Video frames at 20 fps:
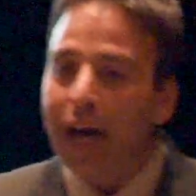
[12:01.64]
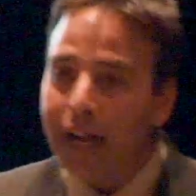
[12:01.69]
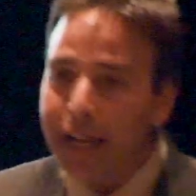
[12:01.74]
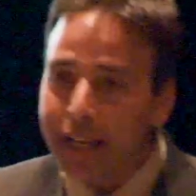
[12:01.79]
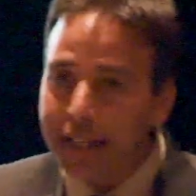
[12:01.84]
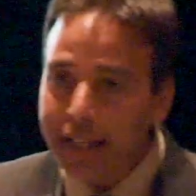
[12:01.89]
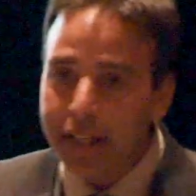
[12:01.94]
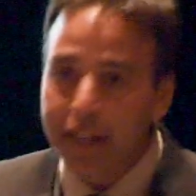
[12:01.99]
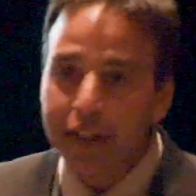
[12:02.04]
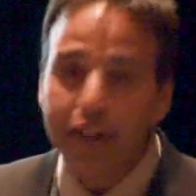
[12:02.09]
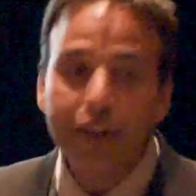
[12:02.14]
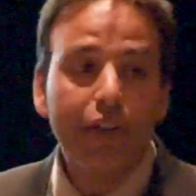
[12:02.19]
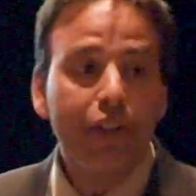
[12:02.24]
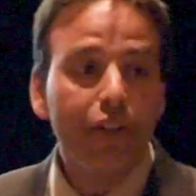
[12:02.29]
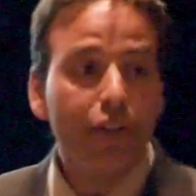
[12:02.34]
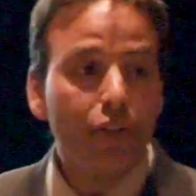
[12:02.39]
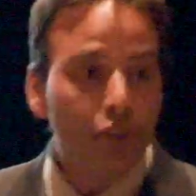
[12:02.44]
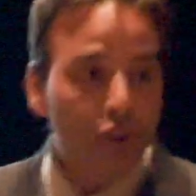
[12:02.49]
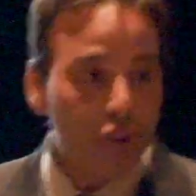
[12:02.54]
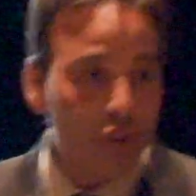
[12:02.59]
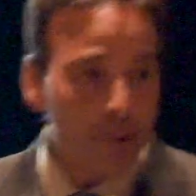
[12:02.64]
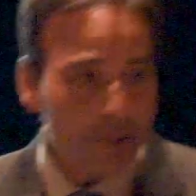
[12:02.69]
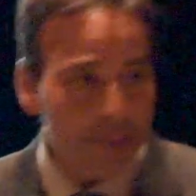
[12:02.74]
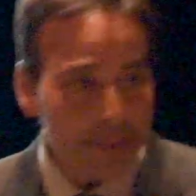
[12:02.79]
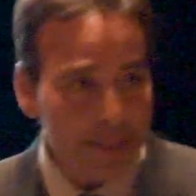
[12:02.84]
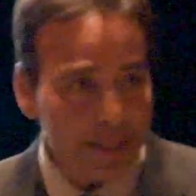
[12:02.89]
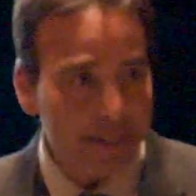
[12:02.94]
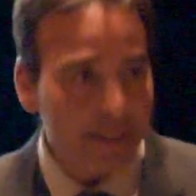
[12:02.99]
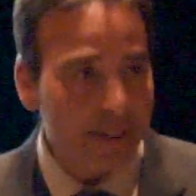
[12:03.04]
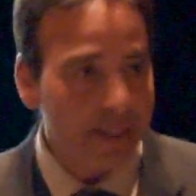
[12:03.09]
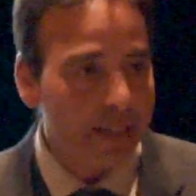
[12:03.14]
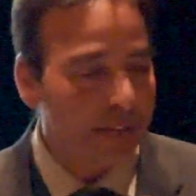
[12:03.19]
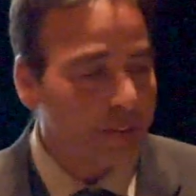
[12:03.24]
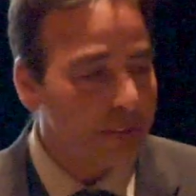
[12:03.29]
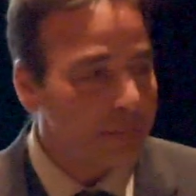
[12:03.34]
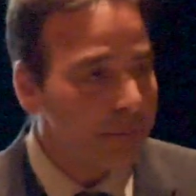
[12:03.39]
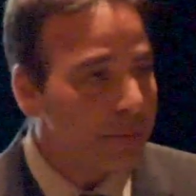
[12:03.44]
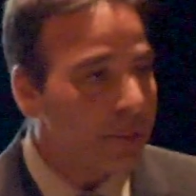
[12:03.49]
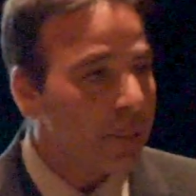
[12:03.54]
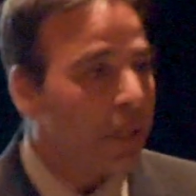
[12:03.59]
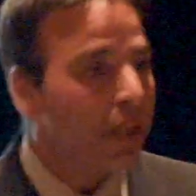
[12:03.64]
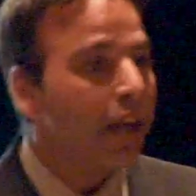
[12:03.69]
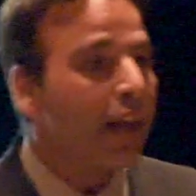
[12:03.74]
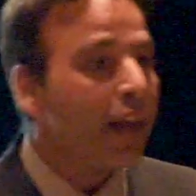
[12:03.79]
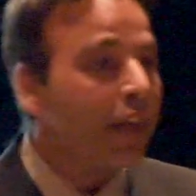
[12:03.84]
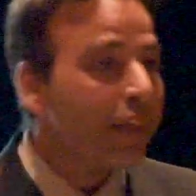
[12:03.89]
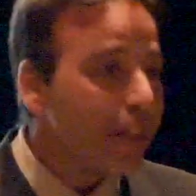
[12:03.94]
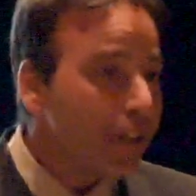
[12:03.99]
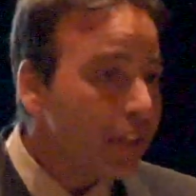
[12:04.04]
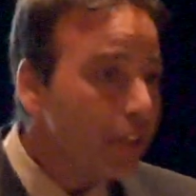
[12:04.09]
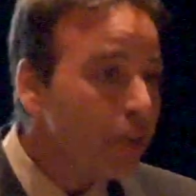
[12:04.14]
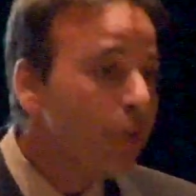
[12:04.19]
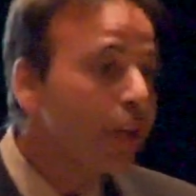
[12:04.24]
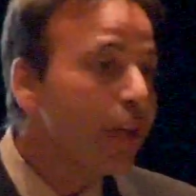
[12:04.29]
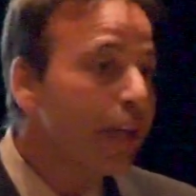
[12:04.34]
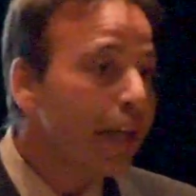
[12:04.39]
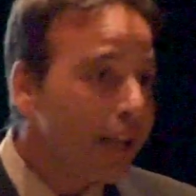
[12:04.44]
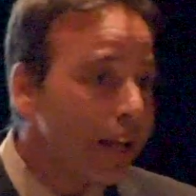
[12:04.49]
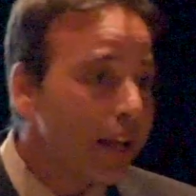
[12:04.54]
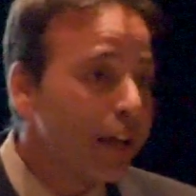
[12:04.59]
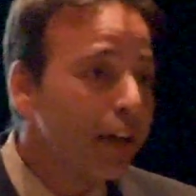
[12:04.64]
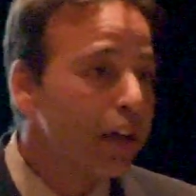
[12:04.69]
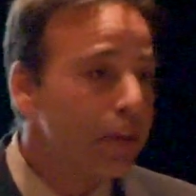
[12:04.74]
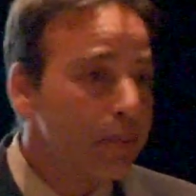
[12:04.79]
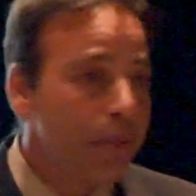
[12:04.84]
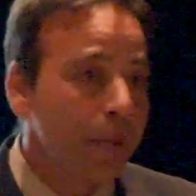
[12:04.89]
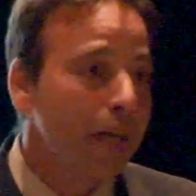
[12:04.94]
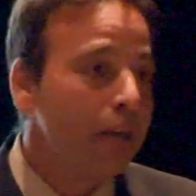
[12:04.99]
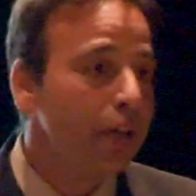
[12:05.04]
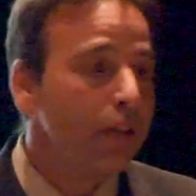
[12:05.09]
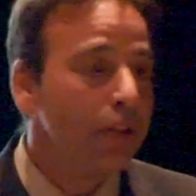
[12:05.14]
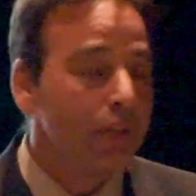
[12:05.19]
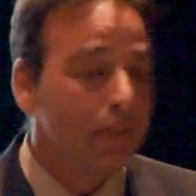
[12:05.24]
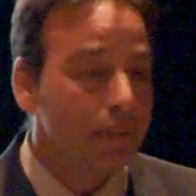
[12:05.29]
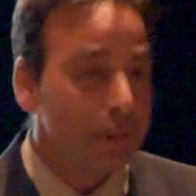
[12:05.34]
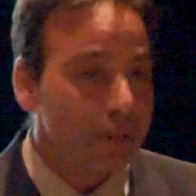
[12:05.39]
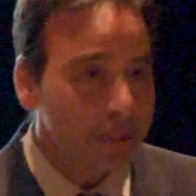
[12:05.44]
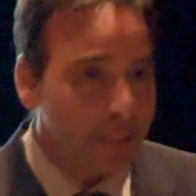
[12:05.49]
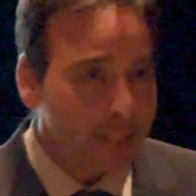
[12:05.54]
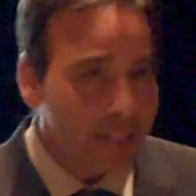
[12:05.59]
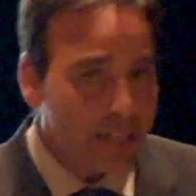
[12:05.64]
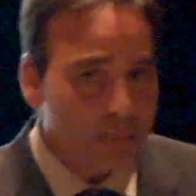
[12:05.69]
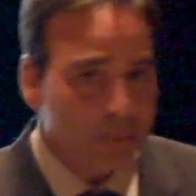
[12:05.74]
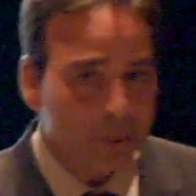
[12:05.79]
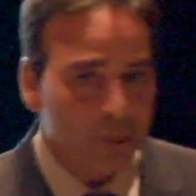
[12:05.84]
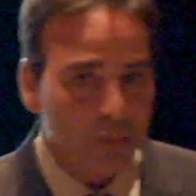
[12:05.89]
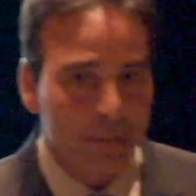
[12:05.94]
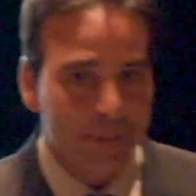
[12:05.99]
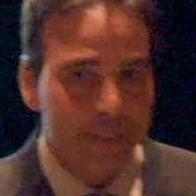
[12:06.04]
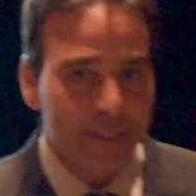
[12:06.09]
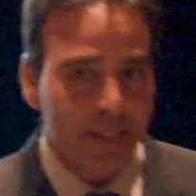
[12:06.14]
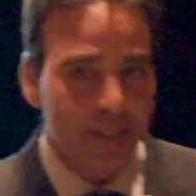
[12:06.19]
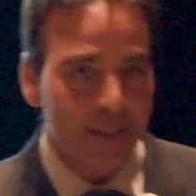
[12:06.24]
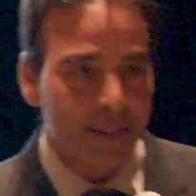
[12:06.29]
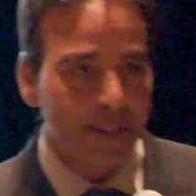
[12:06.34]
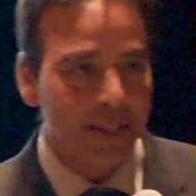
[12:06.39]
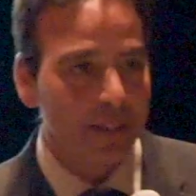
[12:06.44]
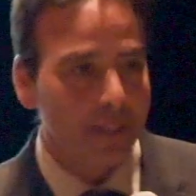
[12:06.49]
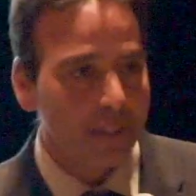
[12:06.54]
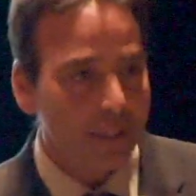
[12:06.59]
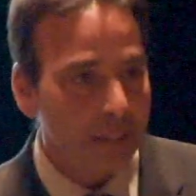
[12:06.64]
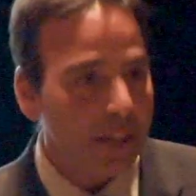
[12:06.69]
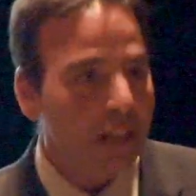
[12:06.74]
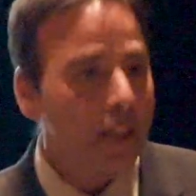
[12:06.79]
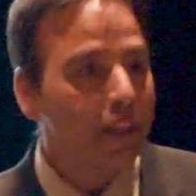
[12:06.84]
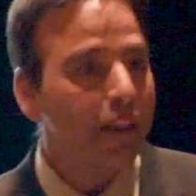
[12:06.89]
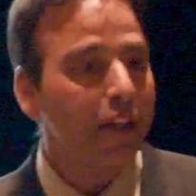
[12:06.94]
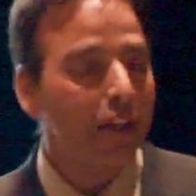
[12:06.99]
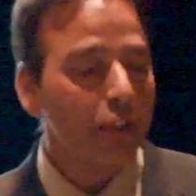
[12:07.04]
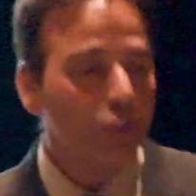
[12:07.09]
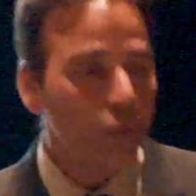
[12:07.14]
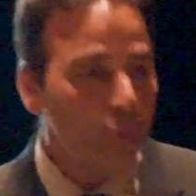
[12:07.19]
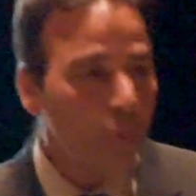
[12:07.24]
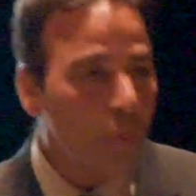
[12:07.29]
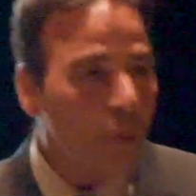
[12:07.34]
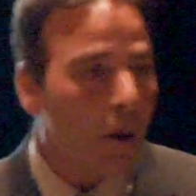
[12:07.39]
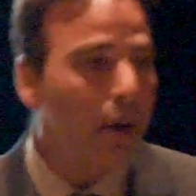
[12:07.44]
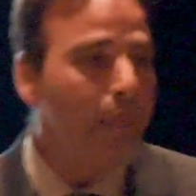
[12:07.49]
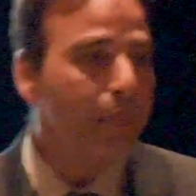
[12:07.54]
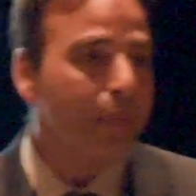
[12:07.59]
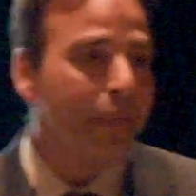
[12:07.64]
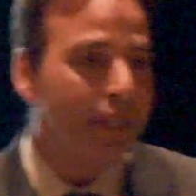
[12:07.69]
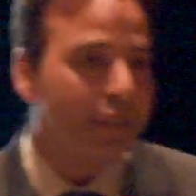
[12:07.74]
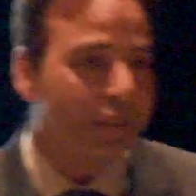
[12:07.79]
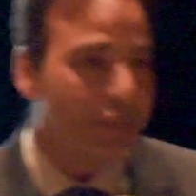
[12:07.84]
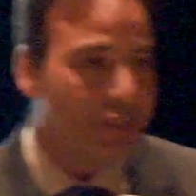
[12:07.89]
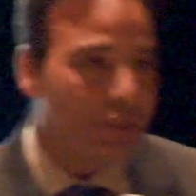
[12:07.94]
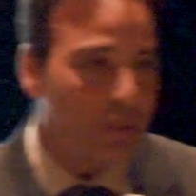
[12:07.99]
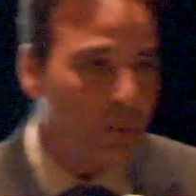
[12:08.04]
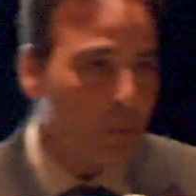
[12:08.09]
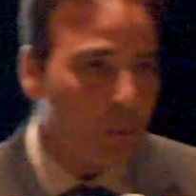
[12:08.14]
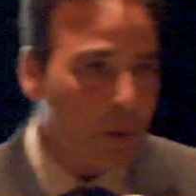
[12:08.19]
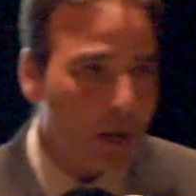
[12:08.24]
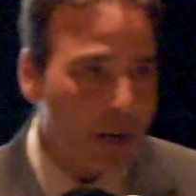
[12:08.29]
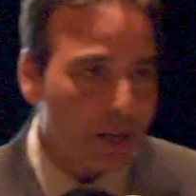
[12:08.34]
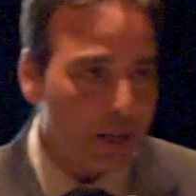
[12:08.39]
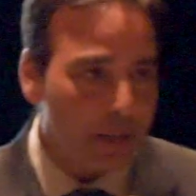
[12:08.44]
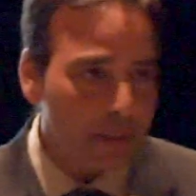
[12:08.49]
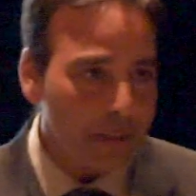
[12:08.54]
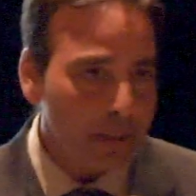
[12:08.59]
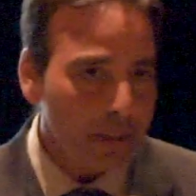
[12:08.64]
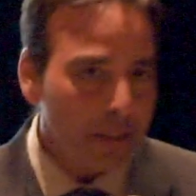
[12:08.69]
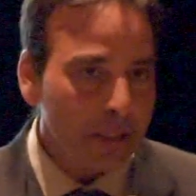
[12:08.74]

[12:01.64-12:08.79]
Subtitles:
I hear you stress system that you care about the chemistry test, that you want me to do well.